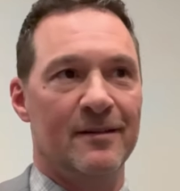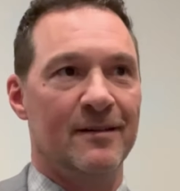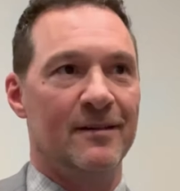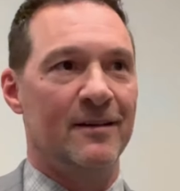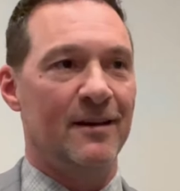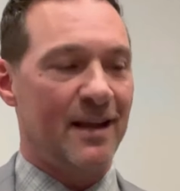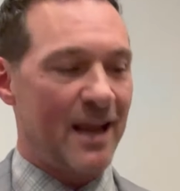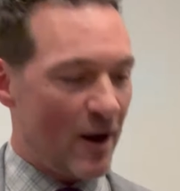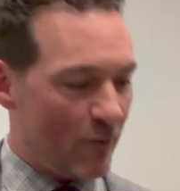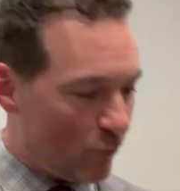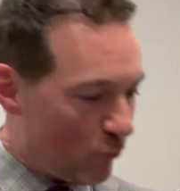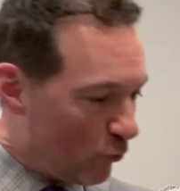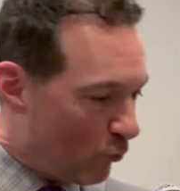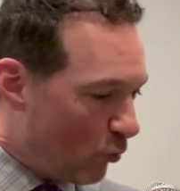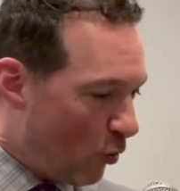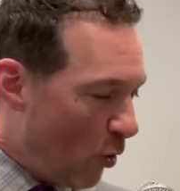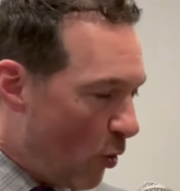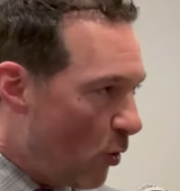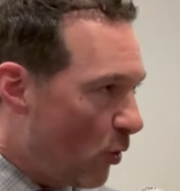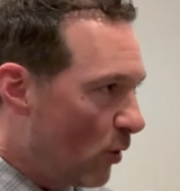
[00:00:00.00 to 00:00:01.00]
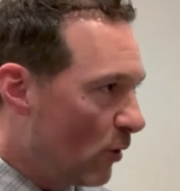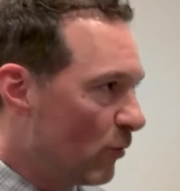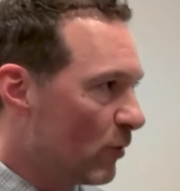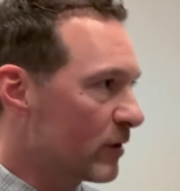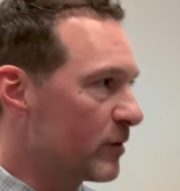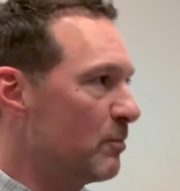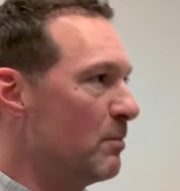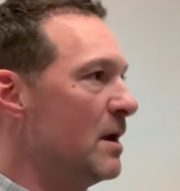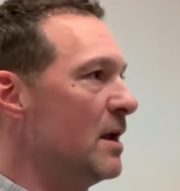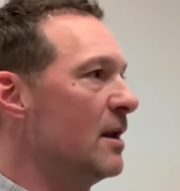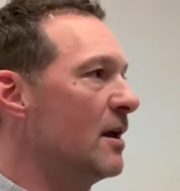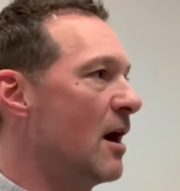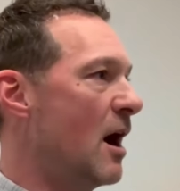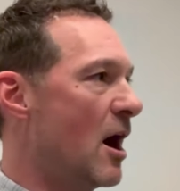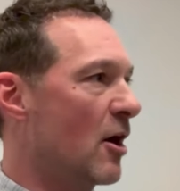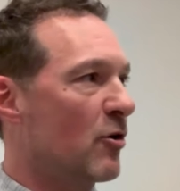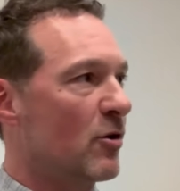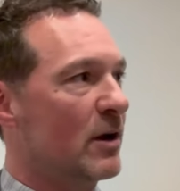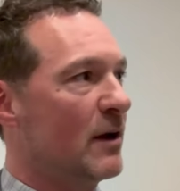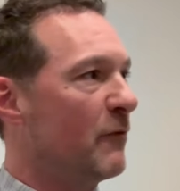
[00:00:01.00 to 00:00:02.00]
You can't roll with
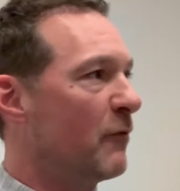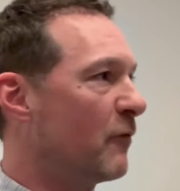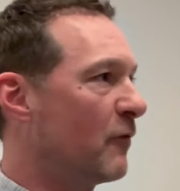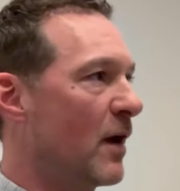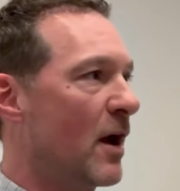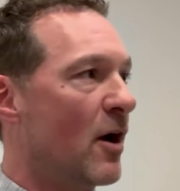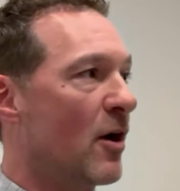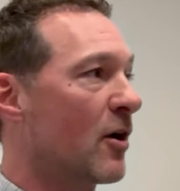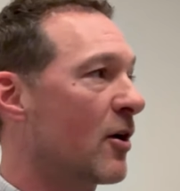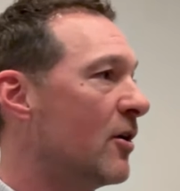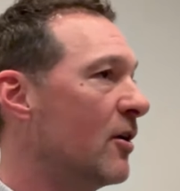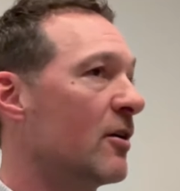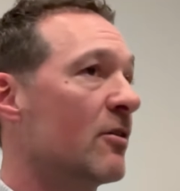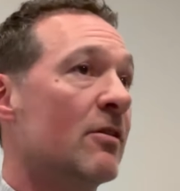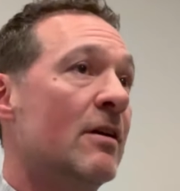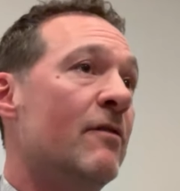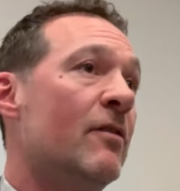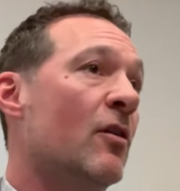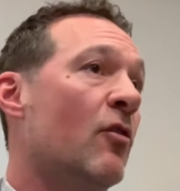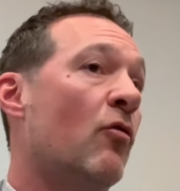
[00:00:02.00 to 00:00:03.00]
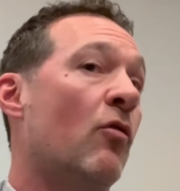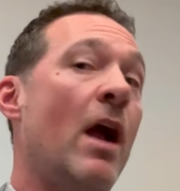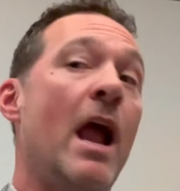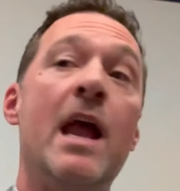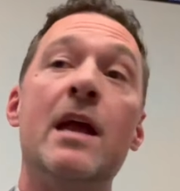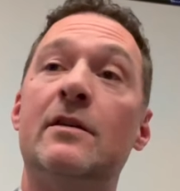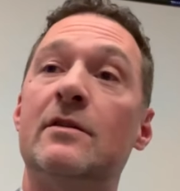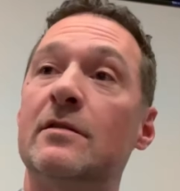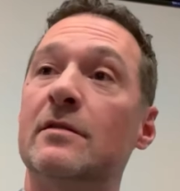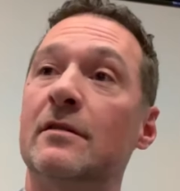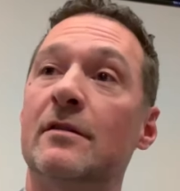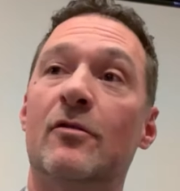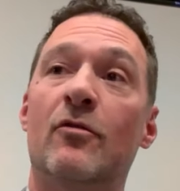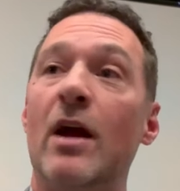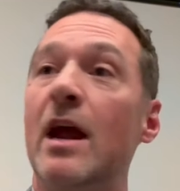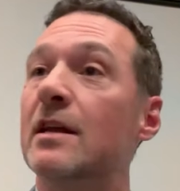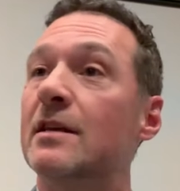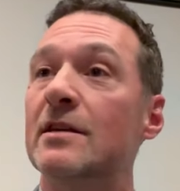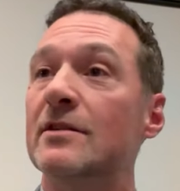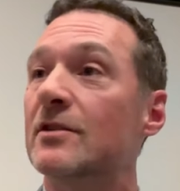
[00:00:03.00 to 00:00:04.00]
mediocrity, fair, good, or even great.
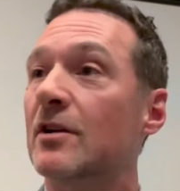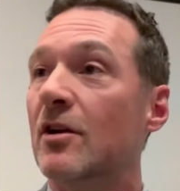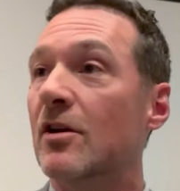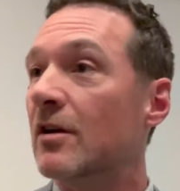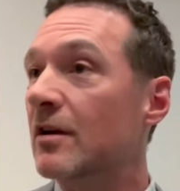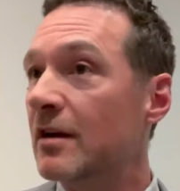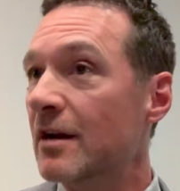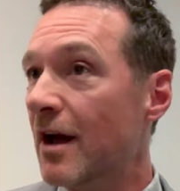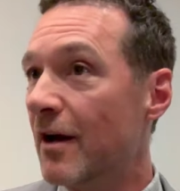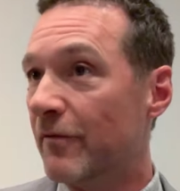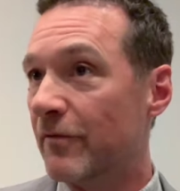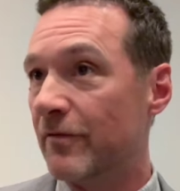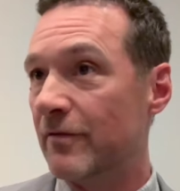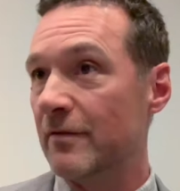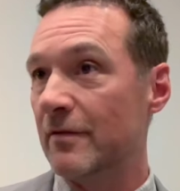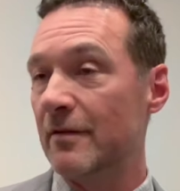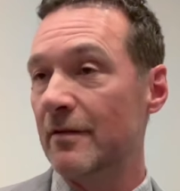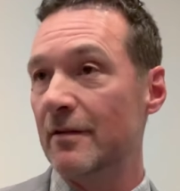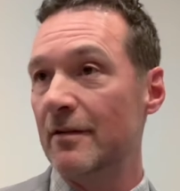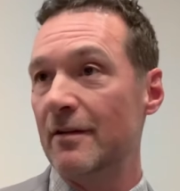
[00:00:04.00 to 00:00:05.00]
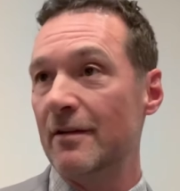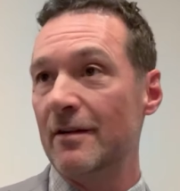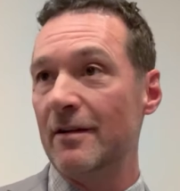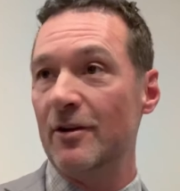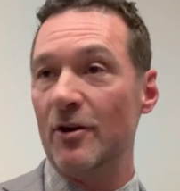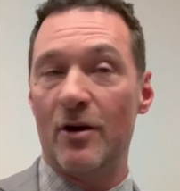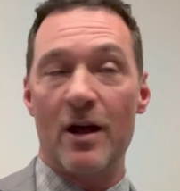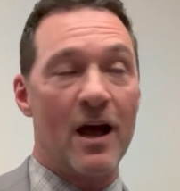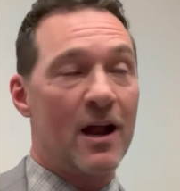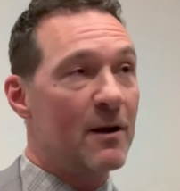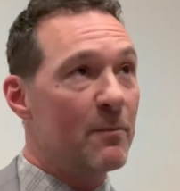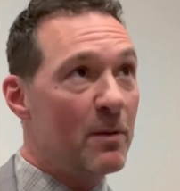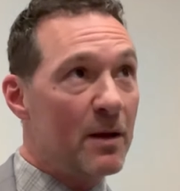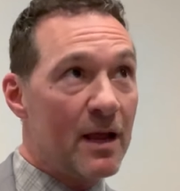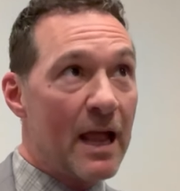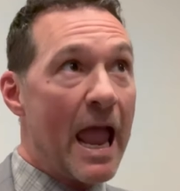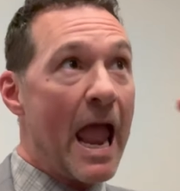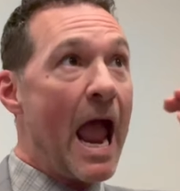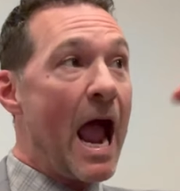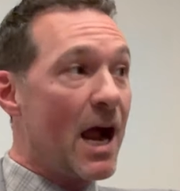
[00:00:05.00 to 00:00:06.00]
Great isn't good enough. You got to
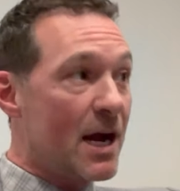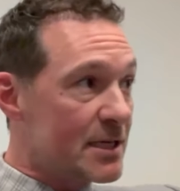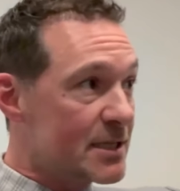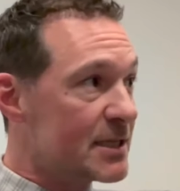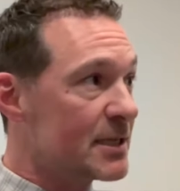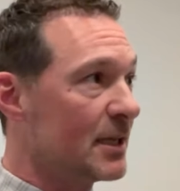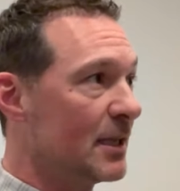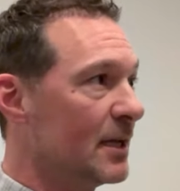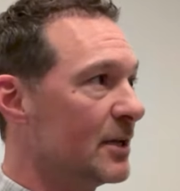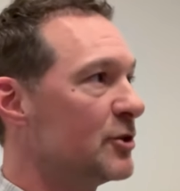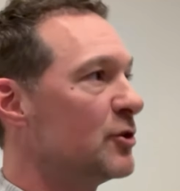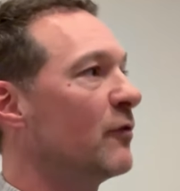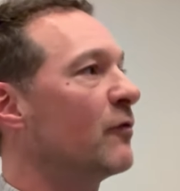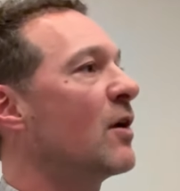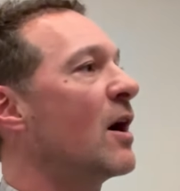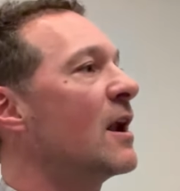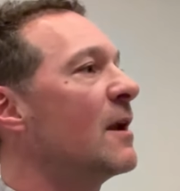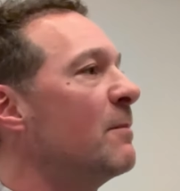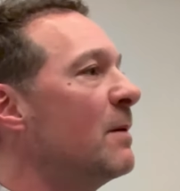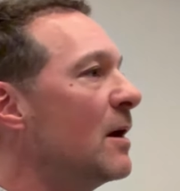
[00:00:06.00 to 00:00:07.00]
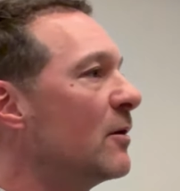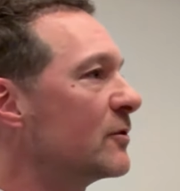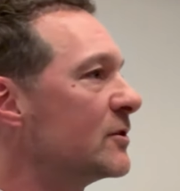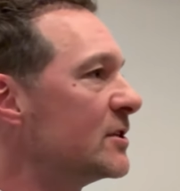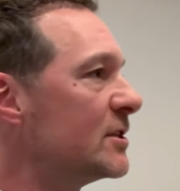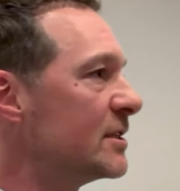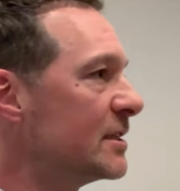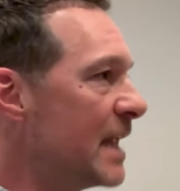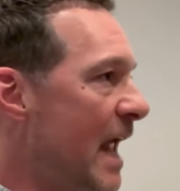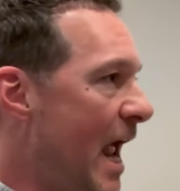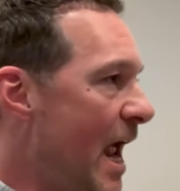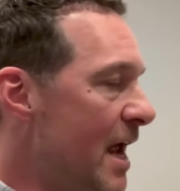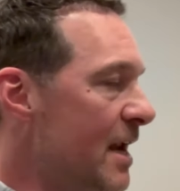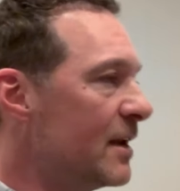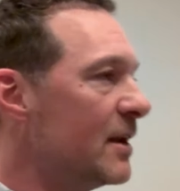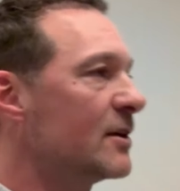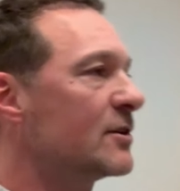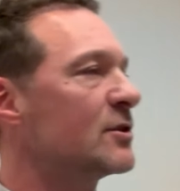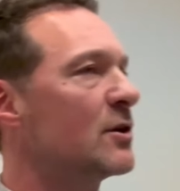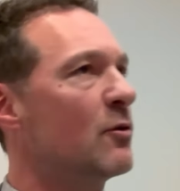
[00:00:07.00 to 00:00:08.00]
be excellent. You've got to be
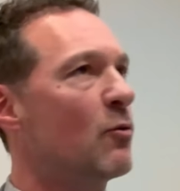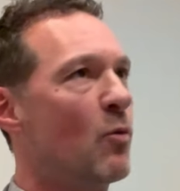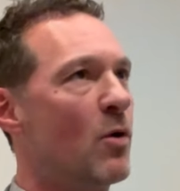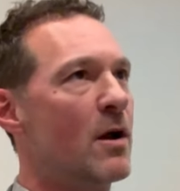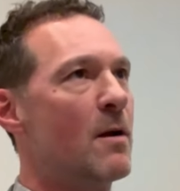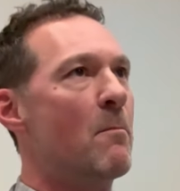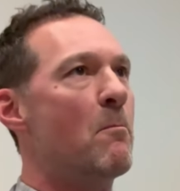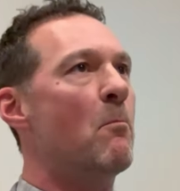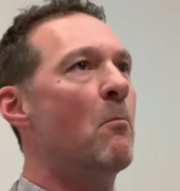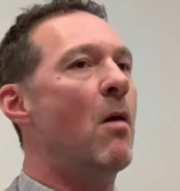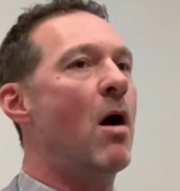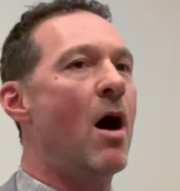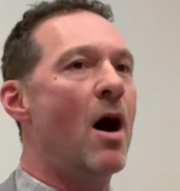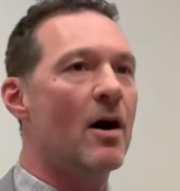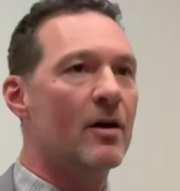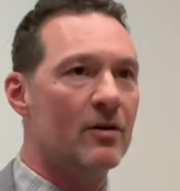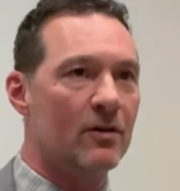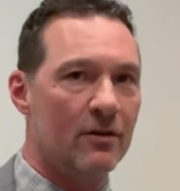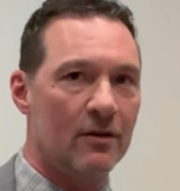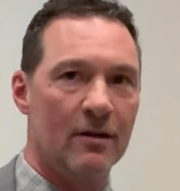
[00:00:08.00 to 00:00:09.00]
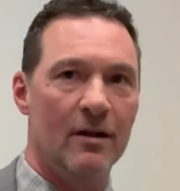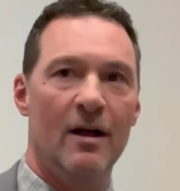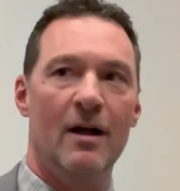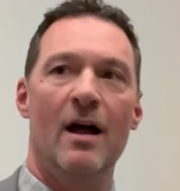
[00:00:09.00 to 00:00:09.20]
outstanding. So you want to model